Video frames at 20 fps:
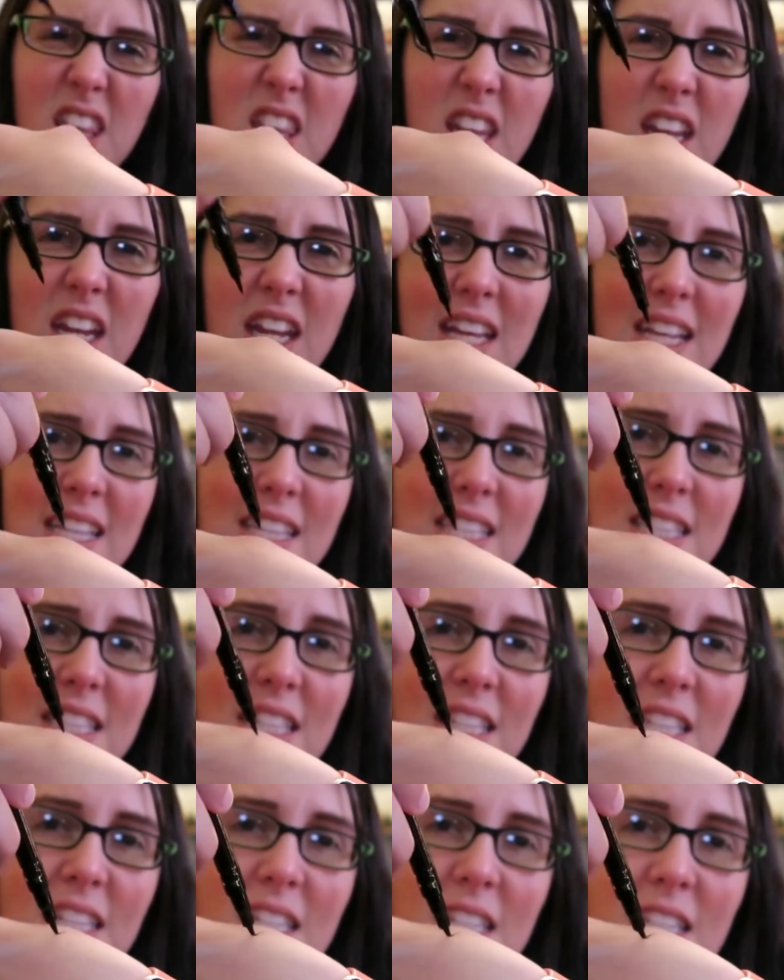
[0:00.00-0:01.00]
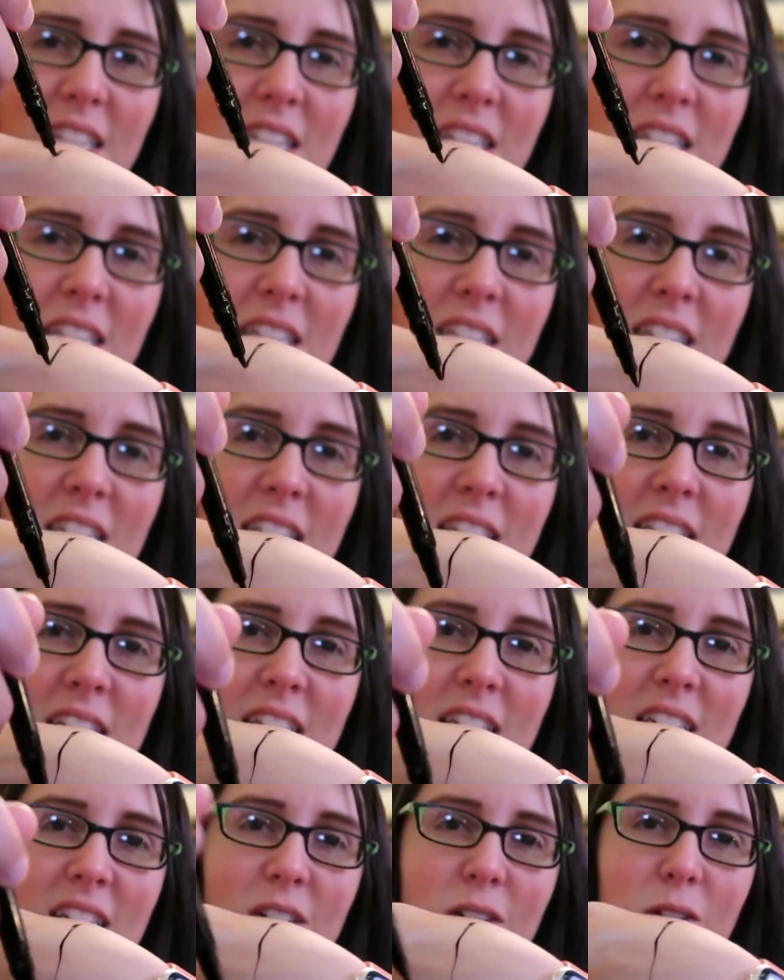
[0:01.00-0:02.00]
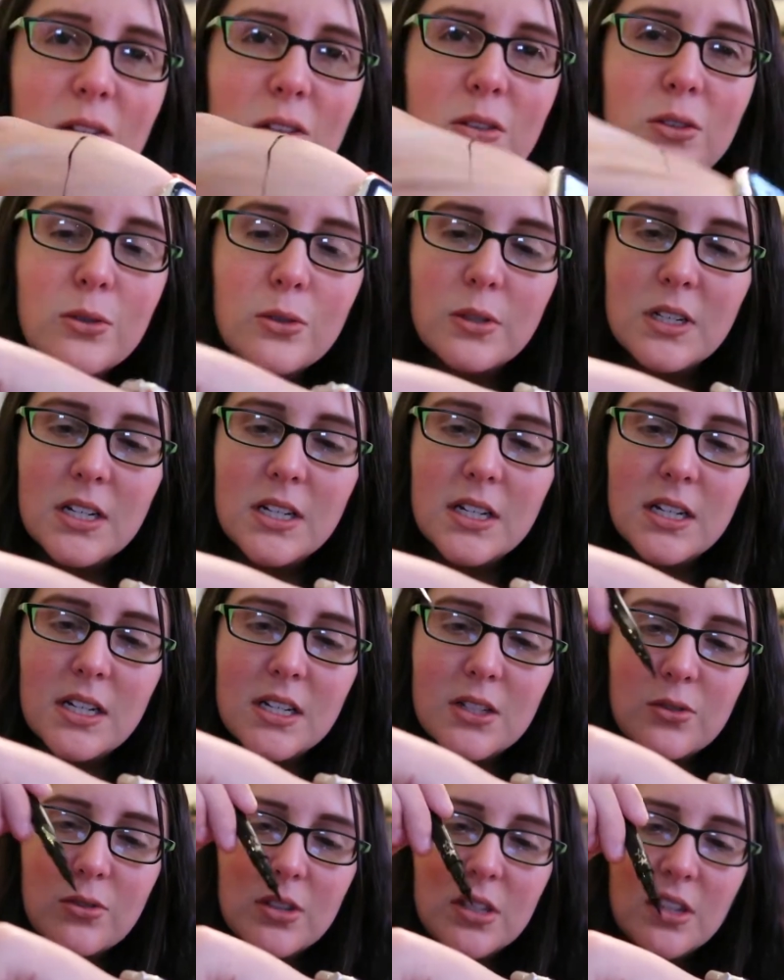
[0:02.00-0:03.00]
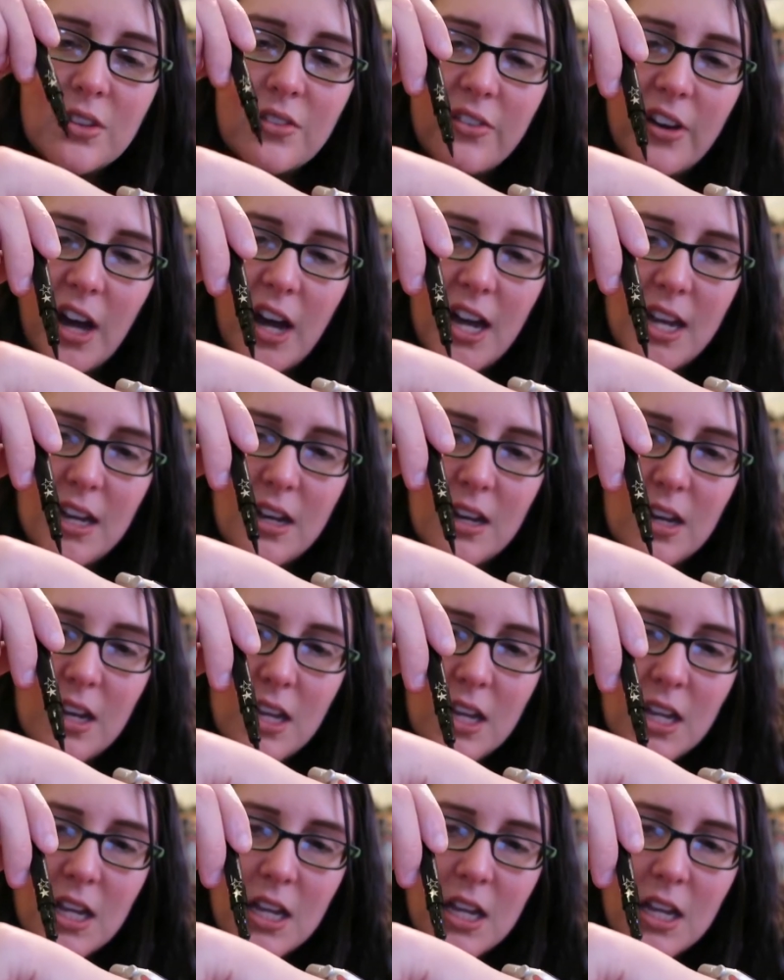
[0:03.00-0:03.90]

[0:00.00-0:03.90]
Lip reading: It is. Ooh, it's really fine.